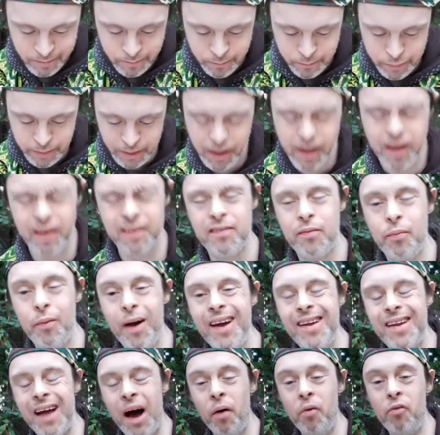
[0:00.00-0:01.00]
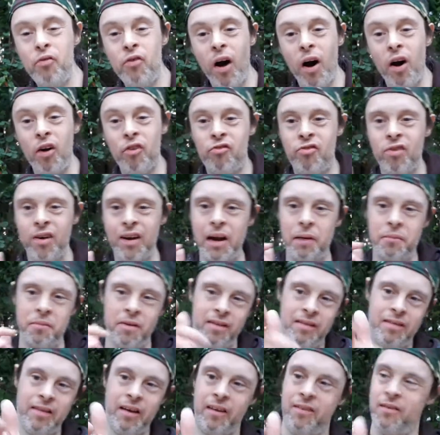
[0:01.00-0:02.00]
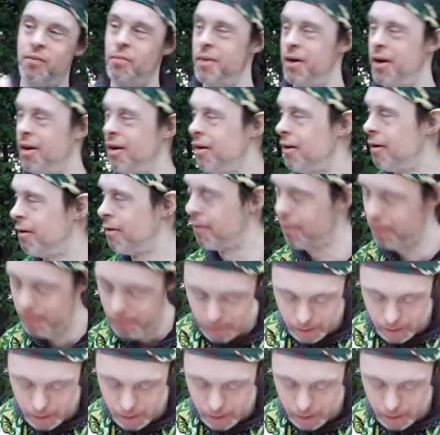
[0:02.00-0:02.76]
bring us way down to our trick number six from here.